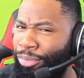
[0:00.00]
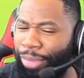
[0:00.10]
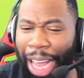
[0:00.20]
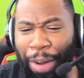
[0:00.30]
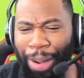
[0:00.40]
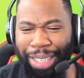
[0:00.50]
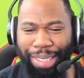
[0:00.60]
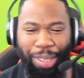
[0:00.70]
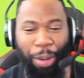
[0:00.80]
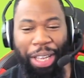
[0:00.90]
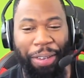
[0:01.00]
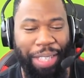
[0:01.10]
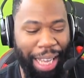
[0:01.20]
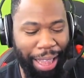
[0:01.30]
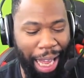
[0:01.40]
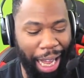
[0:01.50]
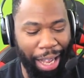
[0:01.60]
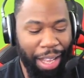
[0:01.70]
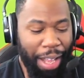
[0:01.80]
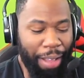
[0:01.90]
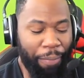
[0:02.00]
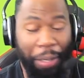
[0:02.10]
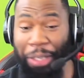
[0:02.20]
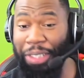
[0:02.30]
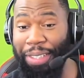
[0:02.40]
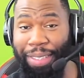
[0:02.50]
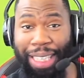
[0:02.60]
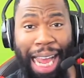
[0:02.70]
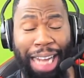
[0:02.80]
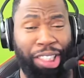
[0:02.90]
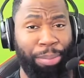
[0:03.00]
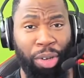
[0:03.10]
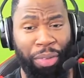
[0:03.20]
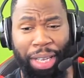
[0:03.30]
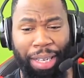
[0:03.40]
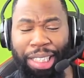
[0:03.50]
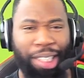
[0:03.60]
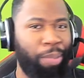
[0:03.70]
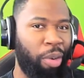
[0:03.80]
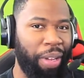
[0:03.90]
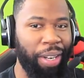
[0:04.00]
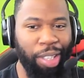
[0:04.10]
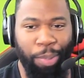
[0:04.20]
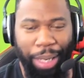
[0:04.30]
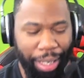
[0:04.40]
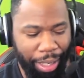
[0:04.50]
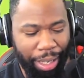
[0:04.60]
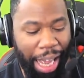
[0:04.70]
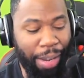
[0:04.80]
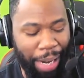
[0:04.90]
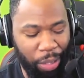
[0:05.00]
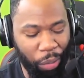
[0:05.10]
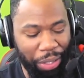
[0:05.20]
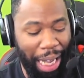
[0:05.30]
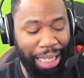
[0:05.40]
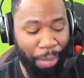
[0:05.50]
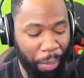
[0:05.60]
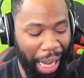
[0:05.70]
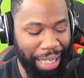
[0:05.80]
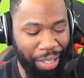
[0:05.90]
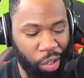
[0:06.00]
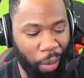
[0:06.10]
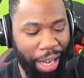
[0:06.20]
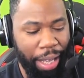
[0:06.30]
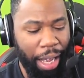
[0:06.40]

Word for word: Anyways, so we're using the fusion slash movie. It's just movie heroes. But anyways, we're using that team. Hope you guys enjoy.